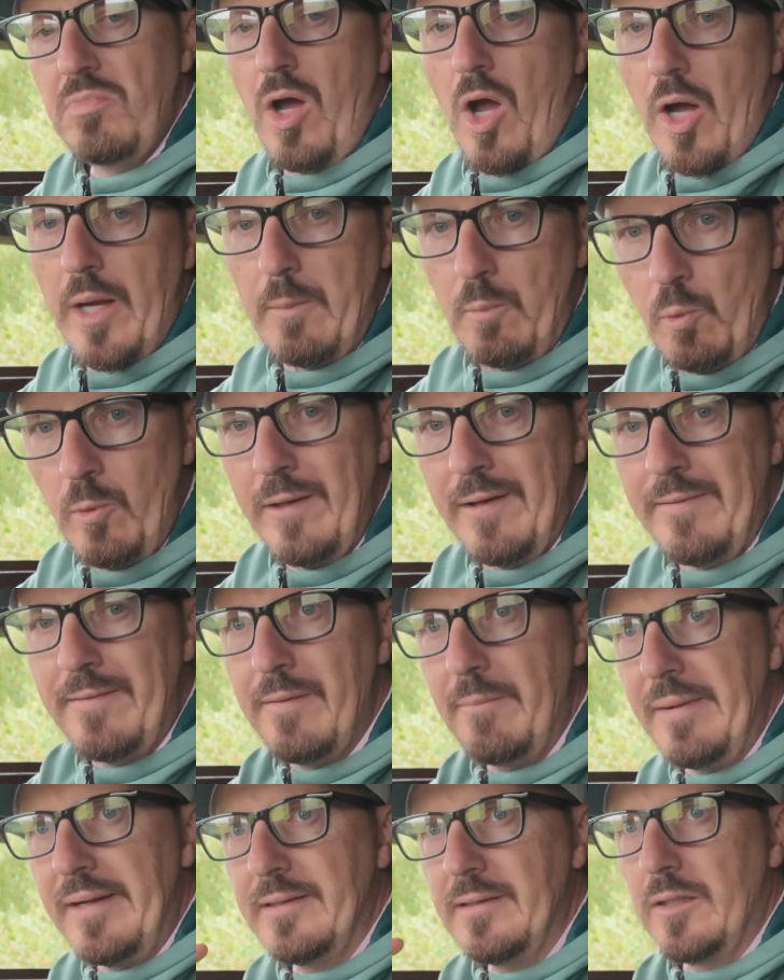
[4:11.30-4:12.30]
I'm willing to
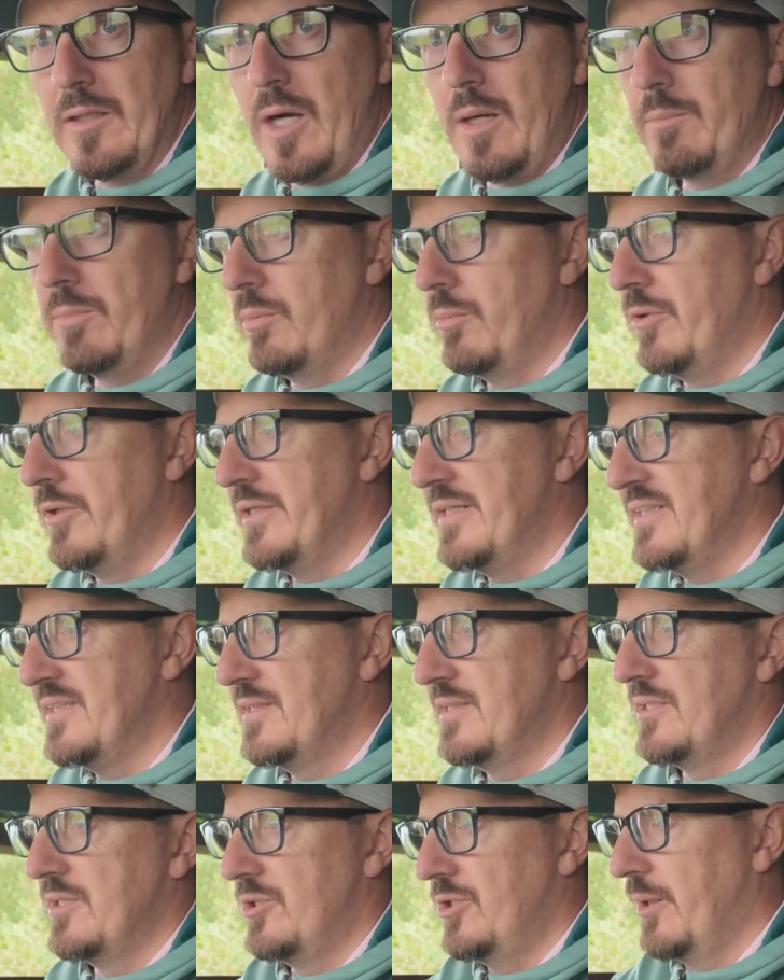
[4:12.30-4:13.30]
make the compromise
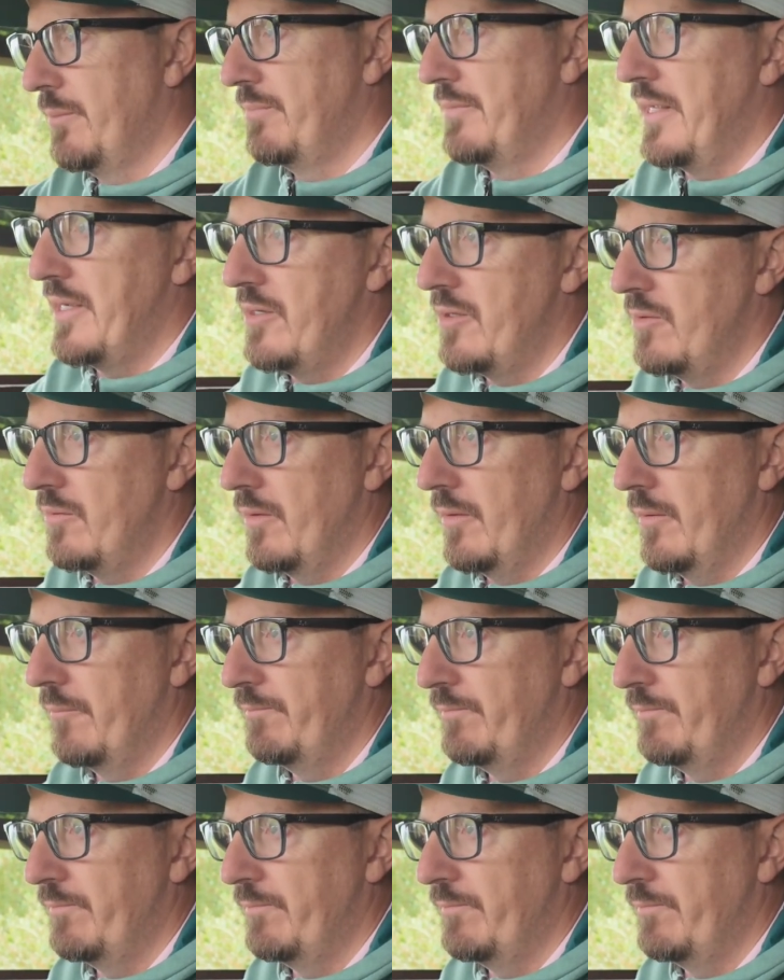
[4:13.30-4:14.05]
to drop down